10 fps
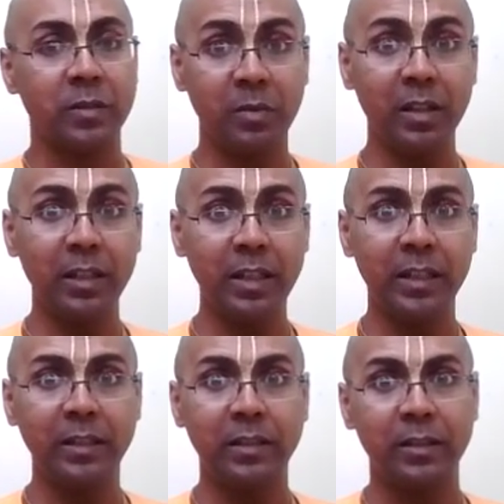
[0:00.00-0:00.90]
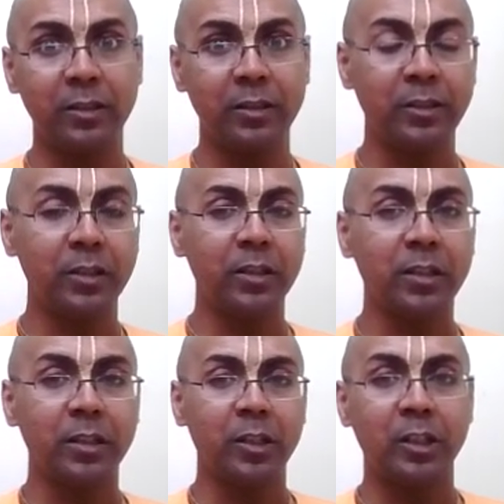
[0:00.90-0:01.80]
Similarly,
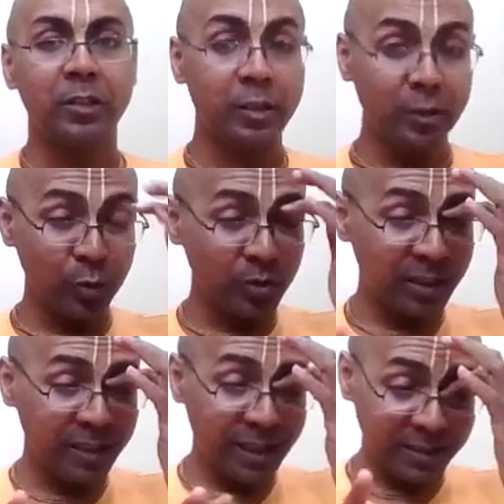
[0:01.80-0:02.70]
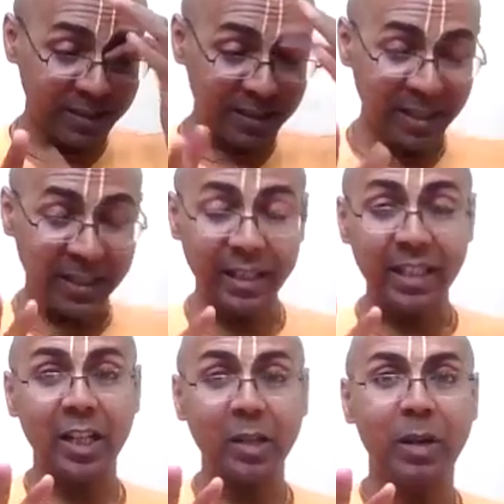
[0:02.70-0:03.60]
2 sannyasis are
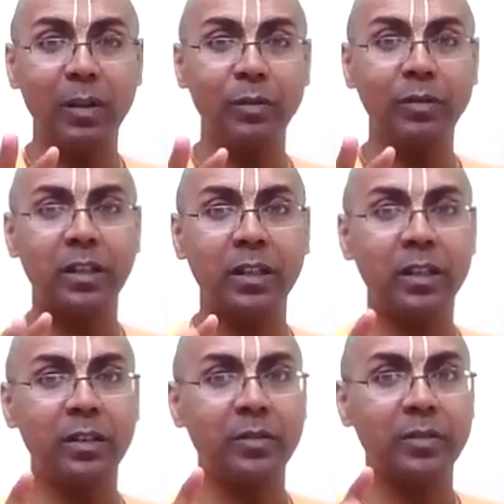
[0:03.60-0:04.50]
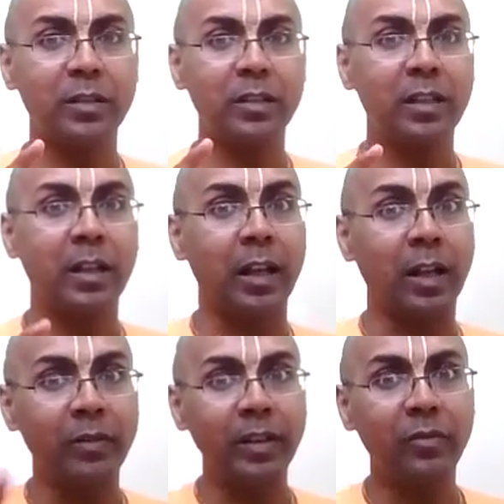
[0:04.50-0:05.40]
hearing about the
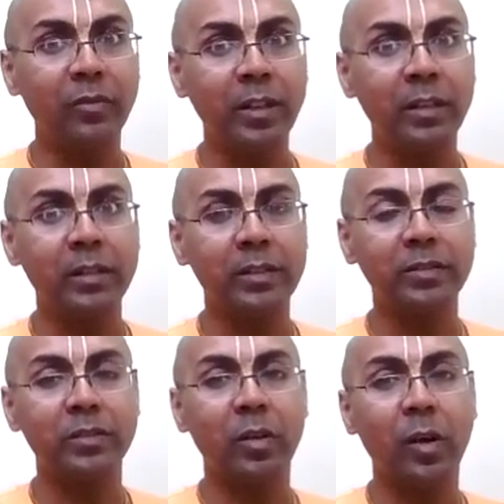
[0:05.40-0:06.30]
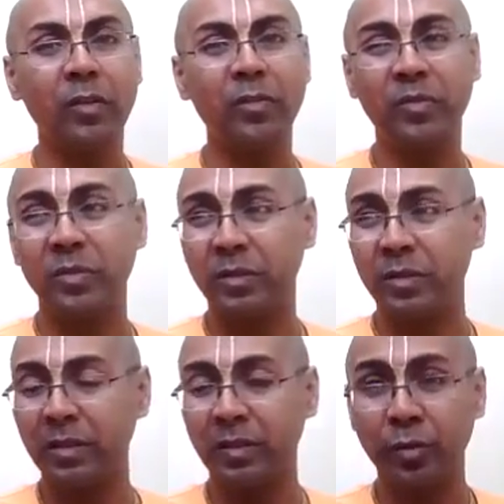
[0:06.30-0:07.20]
loving affairs of
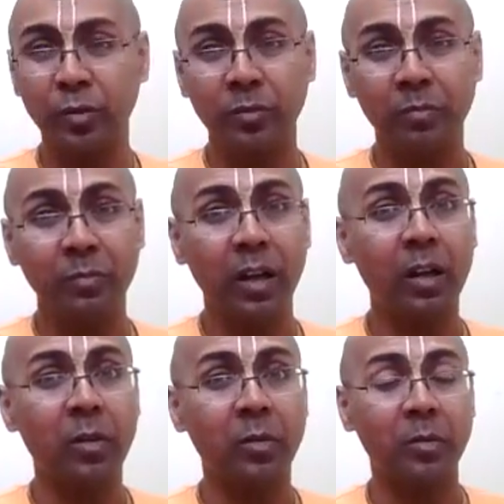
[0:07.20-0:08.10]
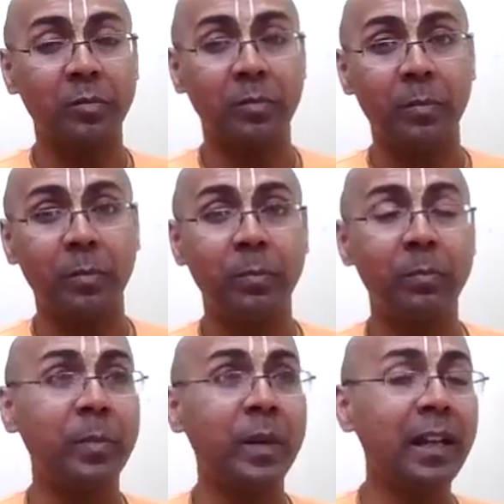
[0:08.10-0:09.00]
a
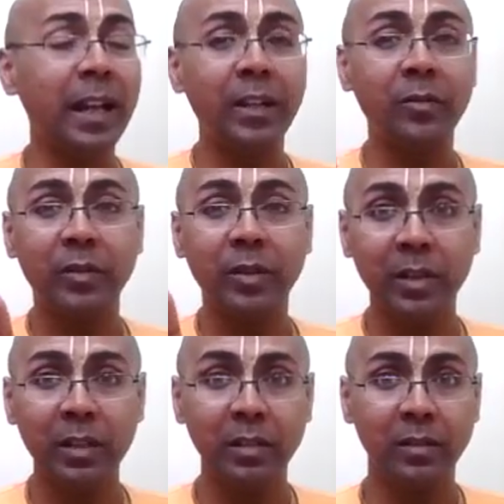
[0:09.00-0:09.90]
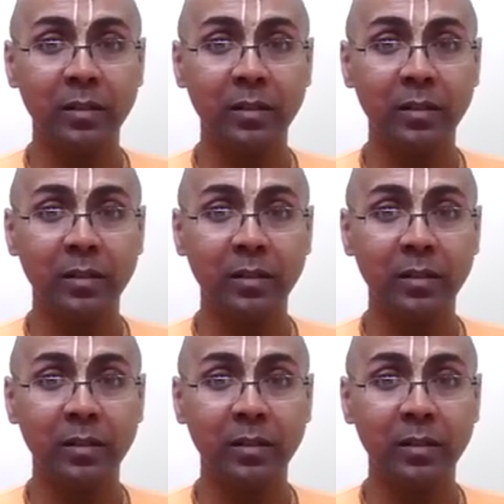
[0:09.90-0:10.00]
male and a female,